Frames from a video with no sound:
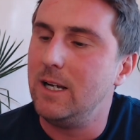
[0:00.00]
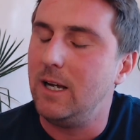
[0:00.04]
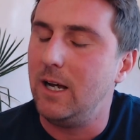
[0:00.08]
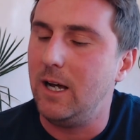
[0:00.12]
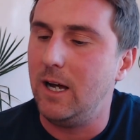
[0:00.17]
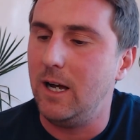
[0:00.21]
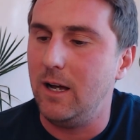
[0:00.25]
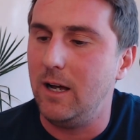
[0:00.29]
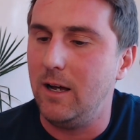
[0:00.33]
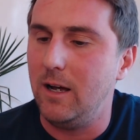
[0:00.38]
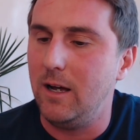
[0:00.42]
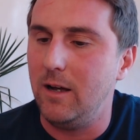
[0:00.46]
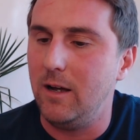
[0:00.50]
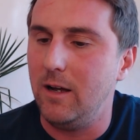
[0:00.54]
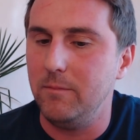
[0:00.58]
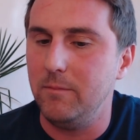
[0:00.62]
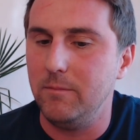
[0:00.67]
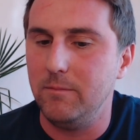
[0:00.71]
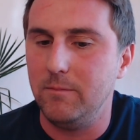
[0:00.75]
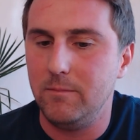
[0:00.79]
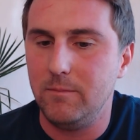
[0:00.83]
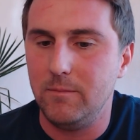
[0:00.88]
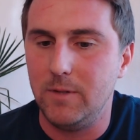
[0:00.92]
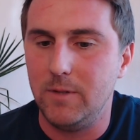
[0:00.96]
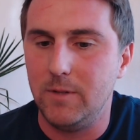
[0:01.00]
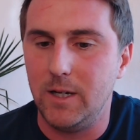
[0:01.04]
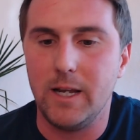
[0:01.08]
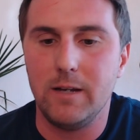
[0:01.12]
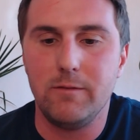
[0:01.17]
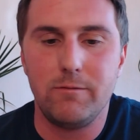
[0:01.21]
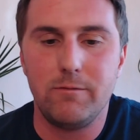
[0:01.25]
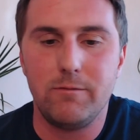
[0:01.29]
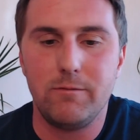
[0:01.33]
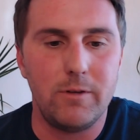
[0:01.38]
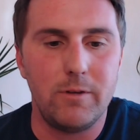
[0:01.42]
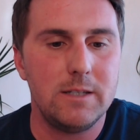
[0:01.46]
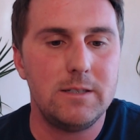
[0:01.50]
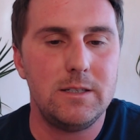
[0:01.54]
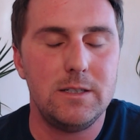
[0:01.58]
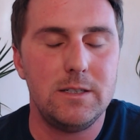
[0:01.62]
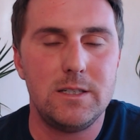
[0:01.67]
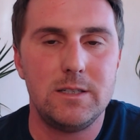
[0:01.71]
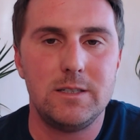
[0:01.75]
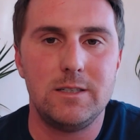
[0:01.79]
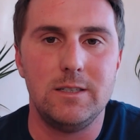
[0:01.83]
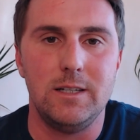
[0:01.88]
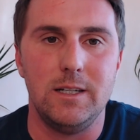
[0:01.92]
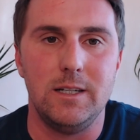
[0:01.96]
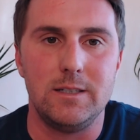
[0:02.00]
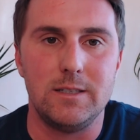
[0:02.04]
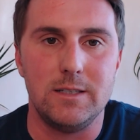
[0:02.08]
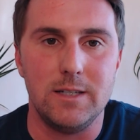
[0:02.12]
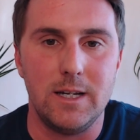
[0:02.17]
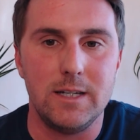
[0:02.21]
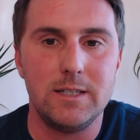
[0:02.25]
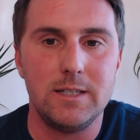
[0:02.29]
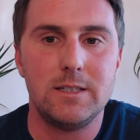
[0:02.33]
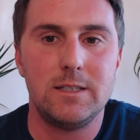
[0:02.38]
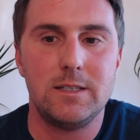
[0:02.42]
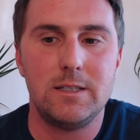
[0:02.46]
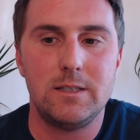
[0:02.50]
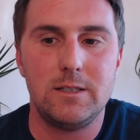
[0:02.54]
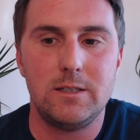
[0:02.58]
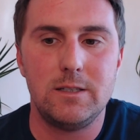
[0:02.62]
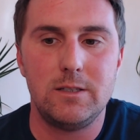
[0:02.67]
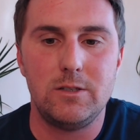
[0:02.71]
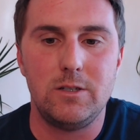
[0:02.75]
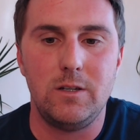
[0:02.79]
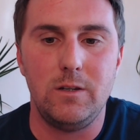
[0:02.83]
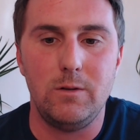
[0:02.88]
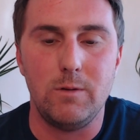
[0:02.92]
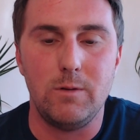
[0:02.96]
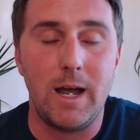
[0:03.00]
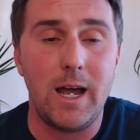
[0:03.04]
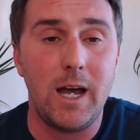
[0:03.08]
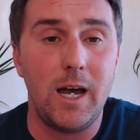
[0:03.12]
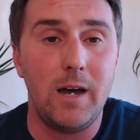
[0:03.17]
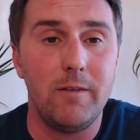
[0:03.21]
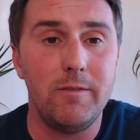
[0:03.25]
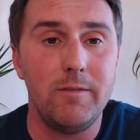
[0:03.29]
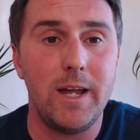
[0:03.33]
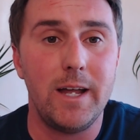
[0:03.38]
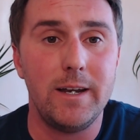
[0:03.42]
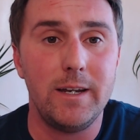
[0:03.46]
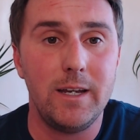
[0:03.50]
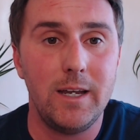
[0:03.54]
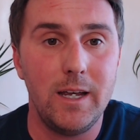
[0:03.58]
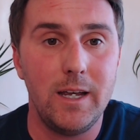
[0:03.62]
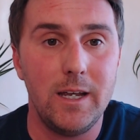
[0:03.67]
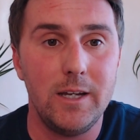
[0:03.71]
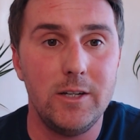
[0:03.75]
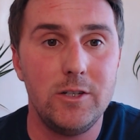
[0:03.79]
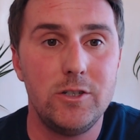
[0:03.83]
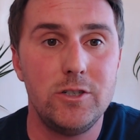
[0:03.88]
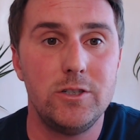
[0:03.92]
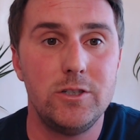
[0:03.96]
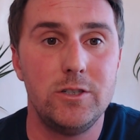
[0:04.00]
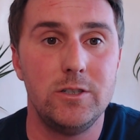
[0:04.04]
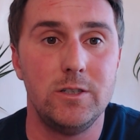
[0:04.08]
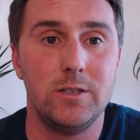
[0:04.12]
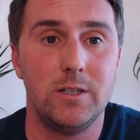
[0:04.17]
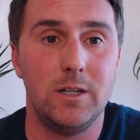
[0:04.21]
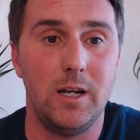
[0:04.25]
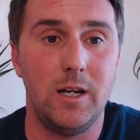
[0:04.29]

Again, for us, it's nice to have that hedge